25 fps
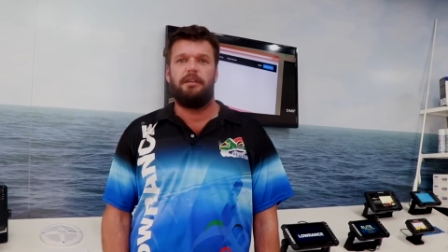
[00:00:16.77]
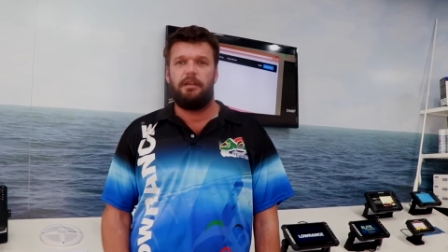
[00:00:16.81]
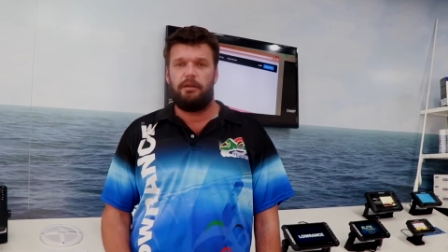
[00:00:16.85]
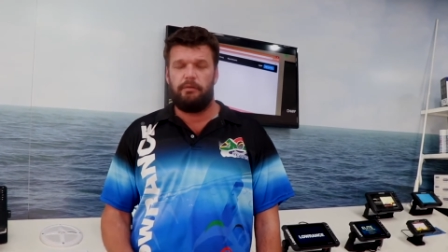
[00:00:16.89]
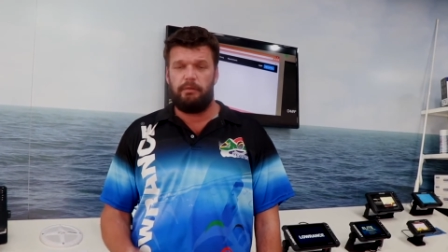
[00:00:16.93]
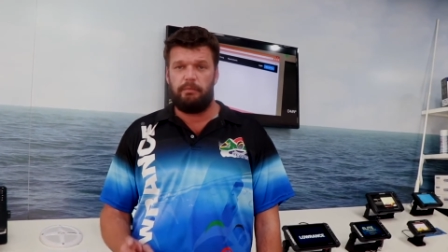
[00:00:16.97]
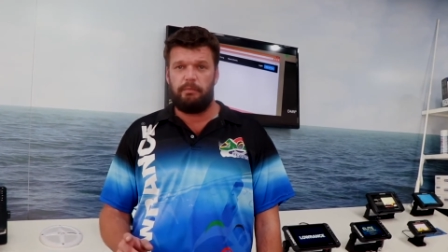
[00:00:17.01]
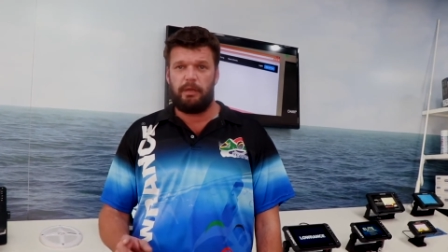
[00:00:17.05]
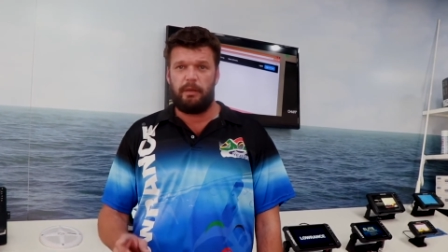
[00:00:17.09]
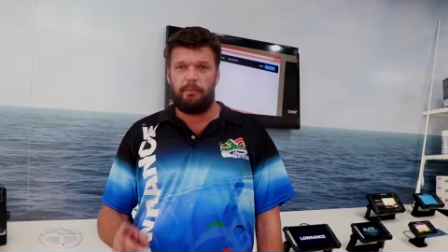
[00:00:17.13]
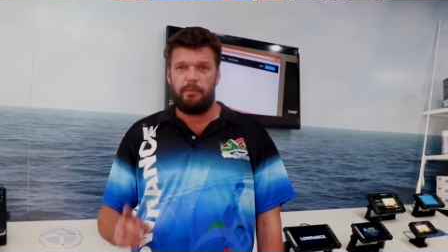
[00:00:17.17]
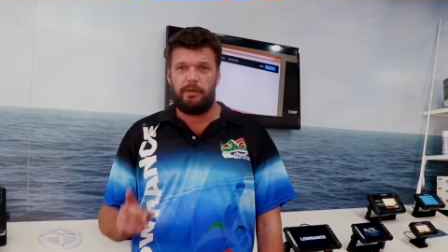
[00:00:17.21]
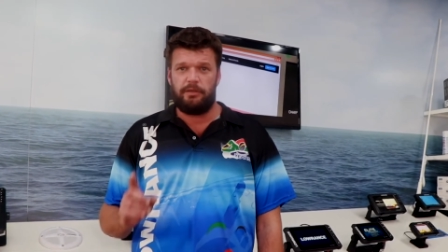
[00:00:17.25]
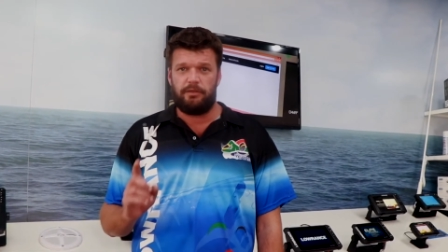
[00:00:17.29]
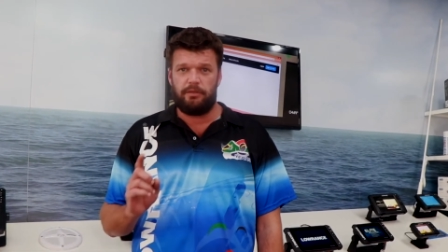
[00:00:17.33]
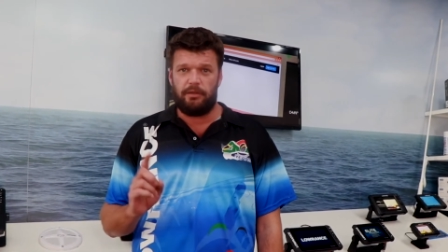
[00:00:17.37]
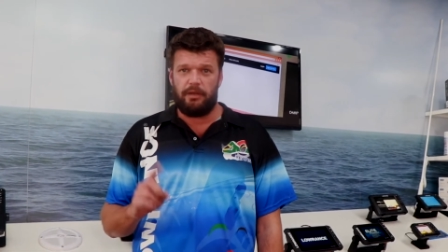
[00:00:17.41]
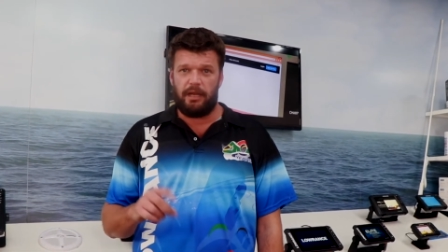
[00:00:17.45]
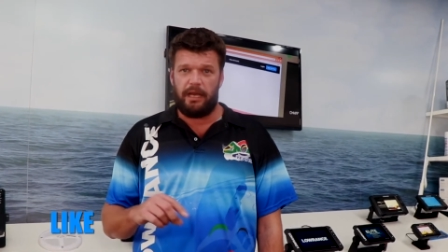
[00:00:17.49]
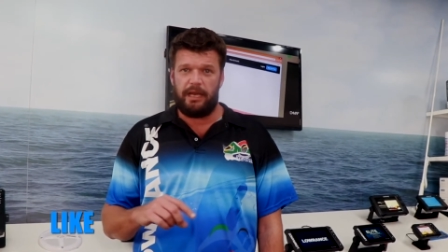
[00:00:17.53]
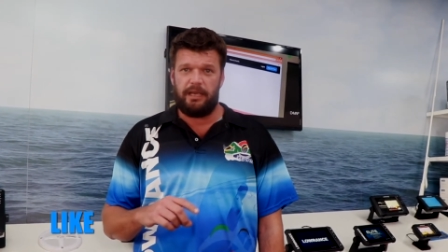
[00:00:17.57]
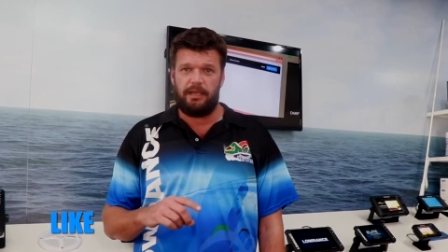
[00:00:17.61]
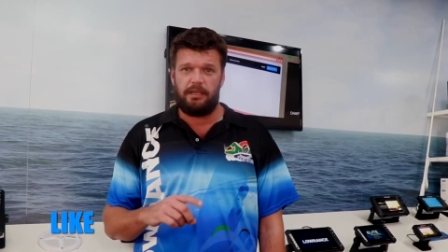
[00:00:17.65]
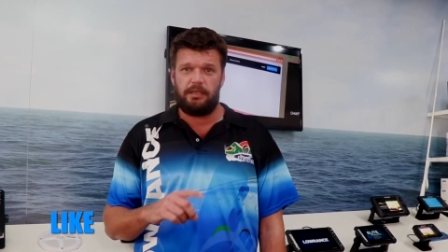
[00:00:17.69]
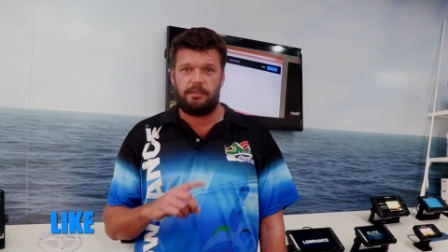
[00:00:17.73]
Remember to
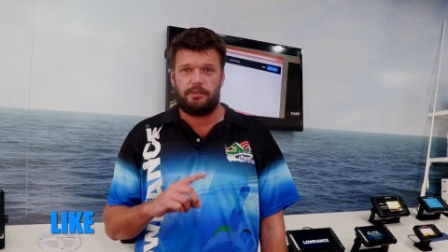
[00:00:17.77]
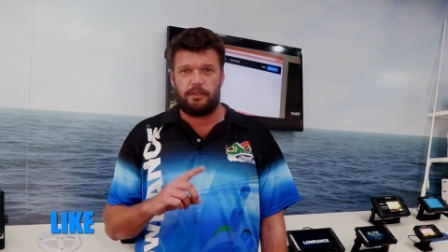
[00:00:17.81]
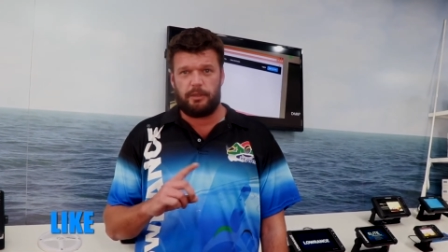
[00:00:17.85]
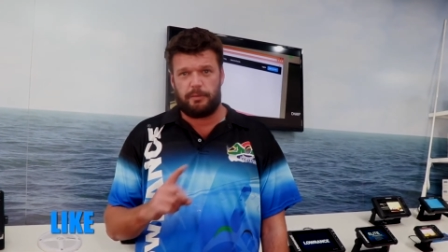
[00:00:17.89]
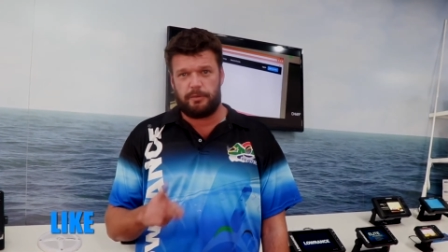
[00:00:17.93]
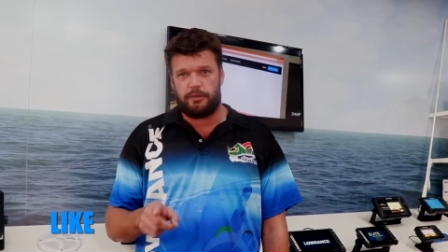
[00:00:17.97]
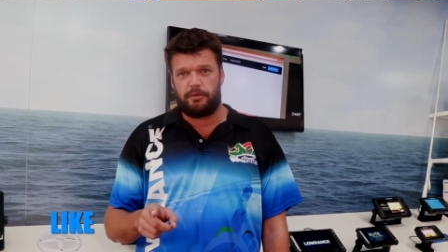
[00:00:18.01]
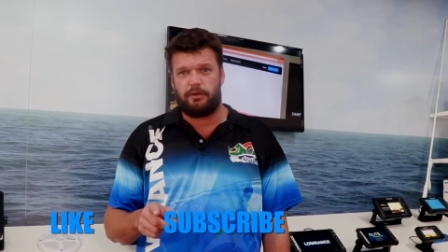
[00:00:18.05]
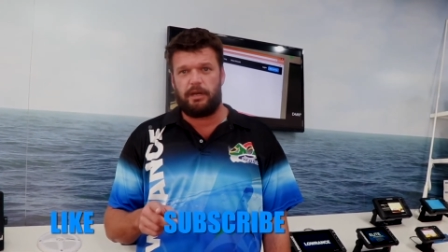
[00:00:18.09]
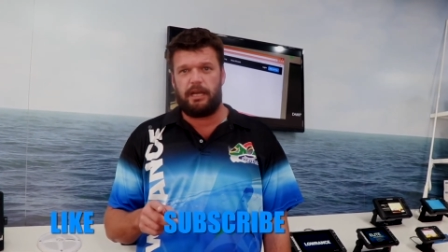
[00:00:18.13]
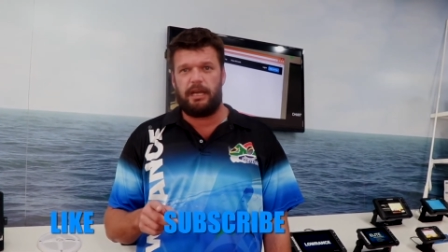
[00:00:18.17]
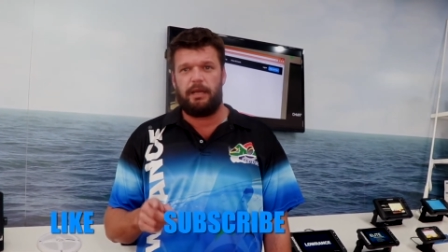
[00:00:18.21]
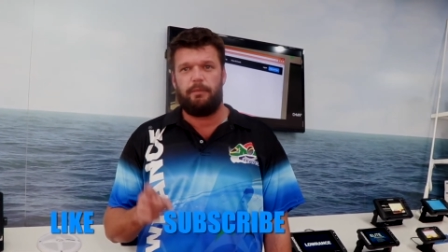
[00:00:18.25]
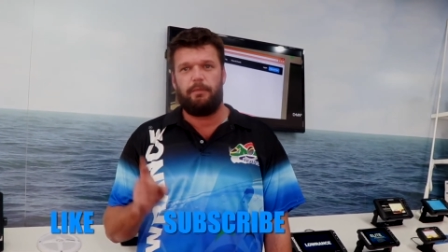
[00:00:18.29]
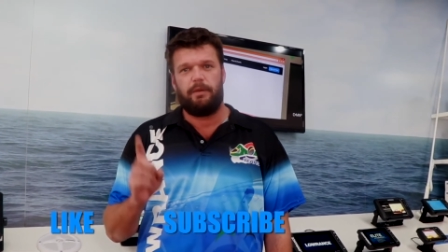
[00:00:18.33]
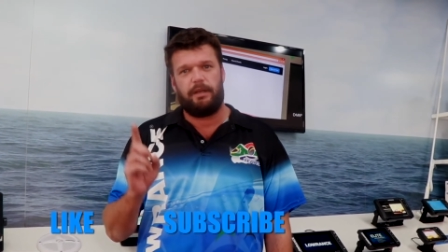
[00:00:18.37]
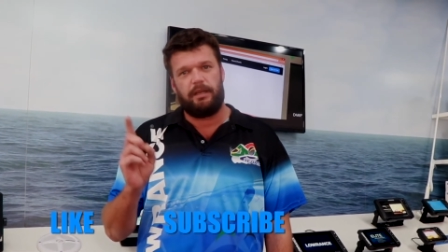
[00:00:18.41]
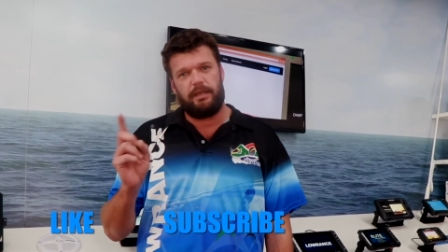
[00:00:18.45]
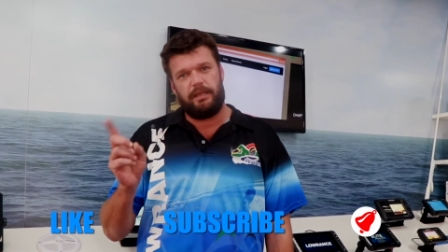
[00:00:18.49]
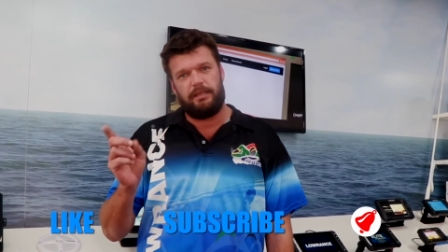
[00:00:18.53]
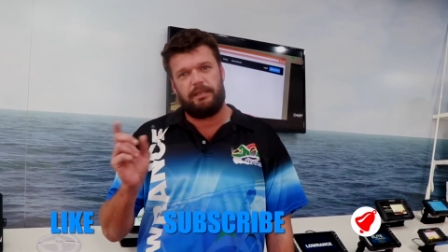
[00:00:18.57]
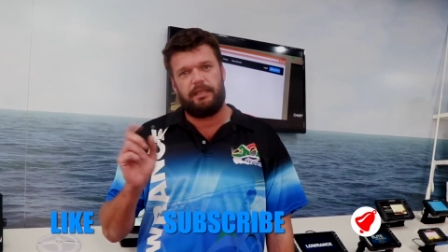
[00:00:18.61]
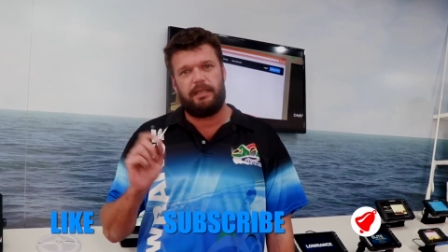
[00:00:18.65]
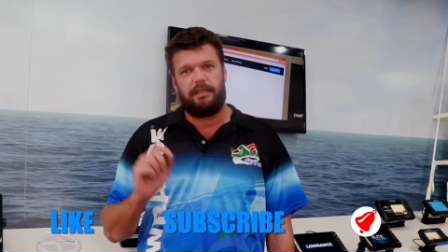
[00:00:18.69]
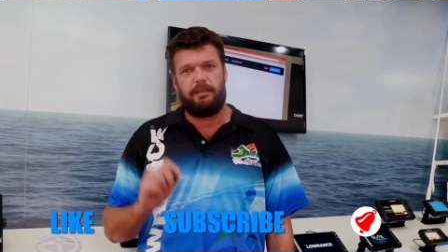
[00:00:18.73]
like, subscribe and
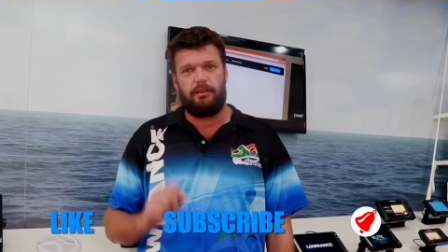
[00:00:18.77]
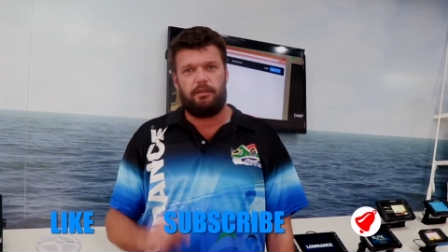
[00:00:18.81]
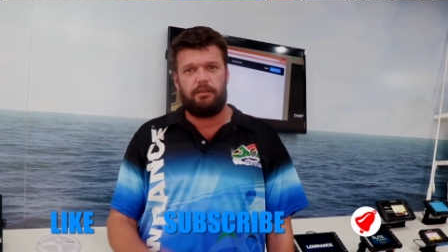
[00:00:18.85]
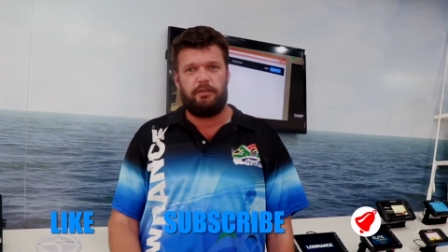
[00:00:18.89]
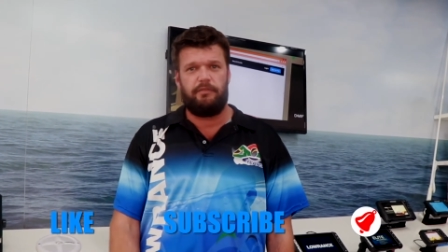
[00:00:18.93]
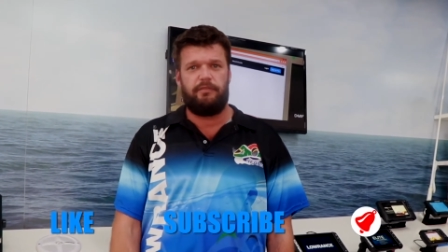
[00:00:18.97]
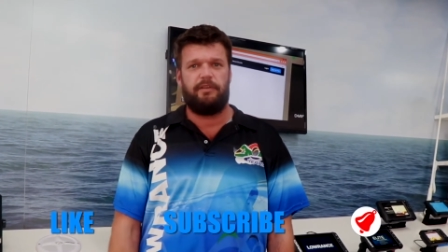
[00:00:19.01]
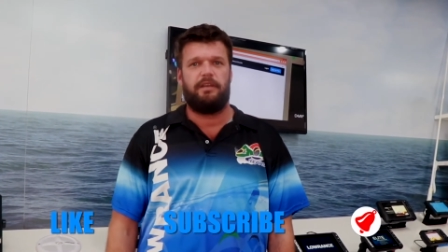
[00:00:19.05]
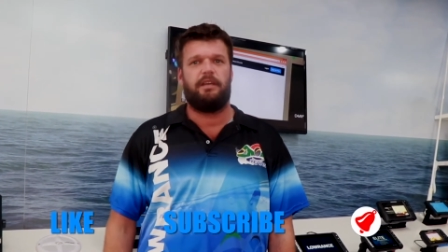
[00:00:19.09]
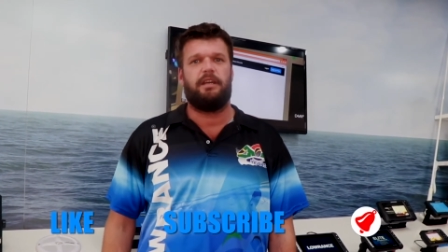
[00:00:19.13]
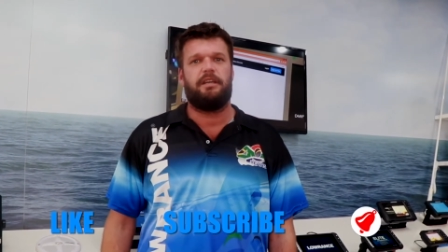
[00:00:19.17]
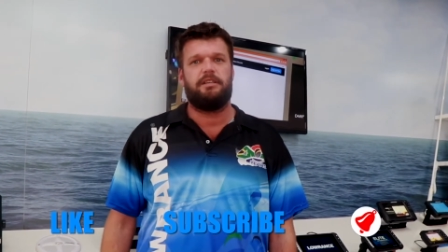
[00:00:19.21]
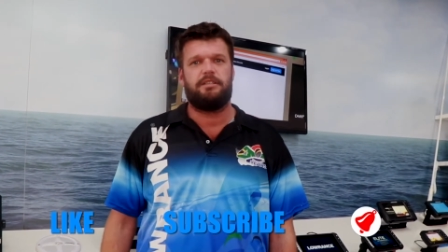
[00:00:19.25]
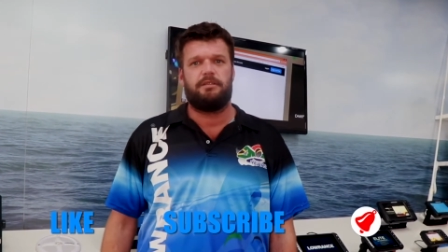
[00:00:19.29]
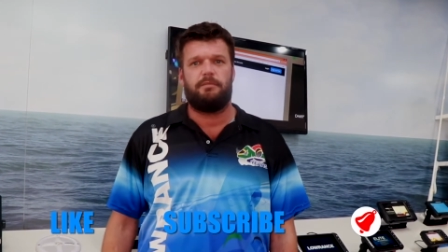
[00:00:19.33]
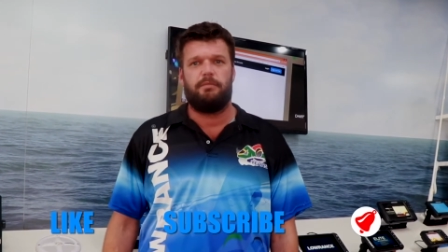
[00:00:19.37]
hit that notification